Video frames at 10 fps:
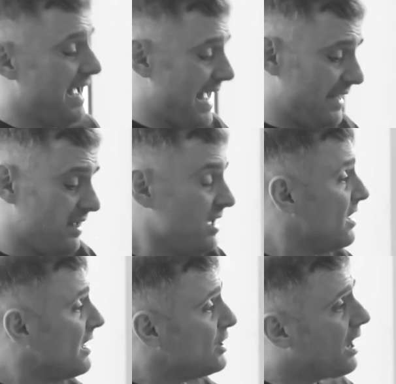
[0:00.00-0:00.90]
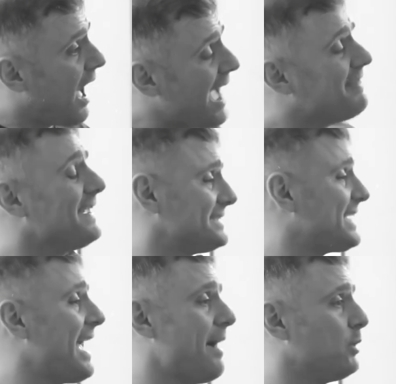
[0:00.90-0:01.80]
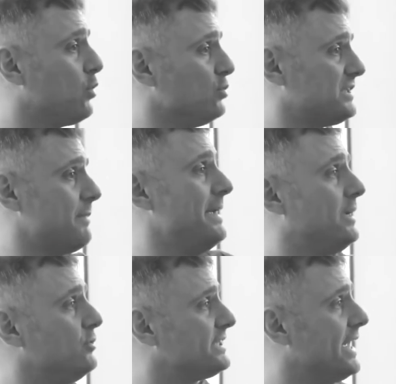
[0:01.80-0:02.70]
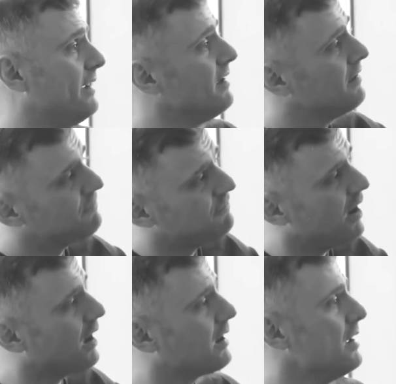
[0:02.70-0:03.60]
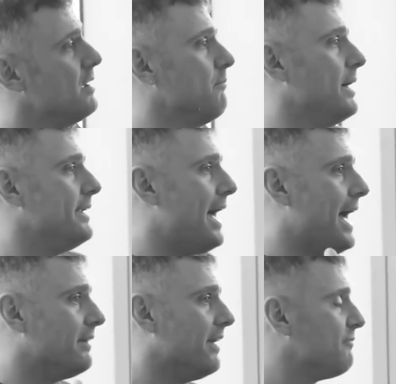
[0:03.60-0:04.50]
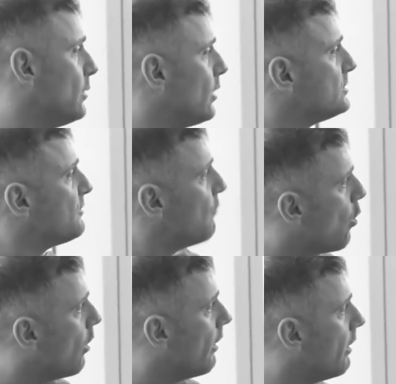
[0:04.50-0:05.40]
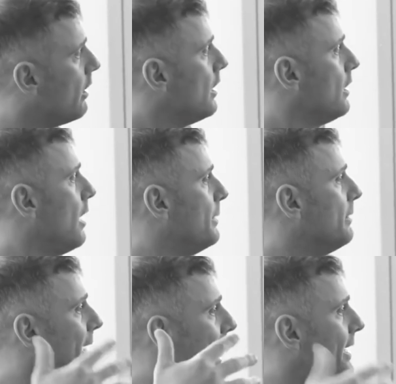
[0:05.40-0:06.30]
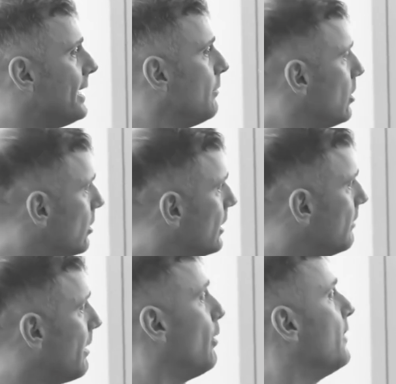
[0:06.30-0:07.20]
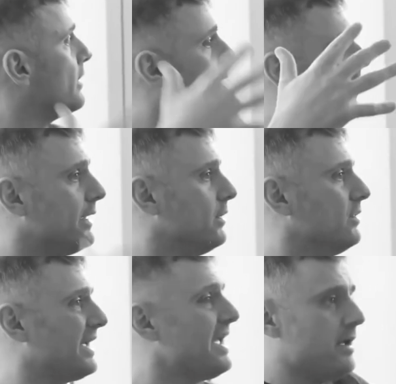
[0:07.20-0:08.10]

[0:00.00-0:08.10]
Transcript: And I think it's chemicals that make you say, fuck, my dad left me when I was 4, I'm in a bad neighborhood, my brother got killed.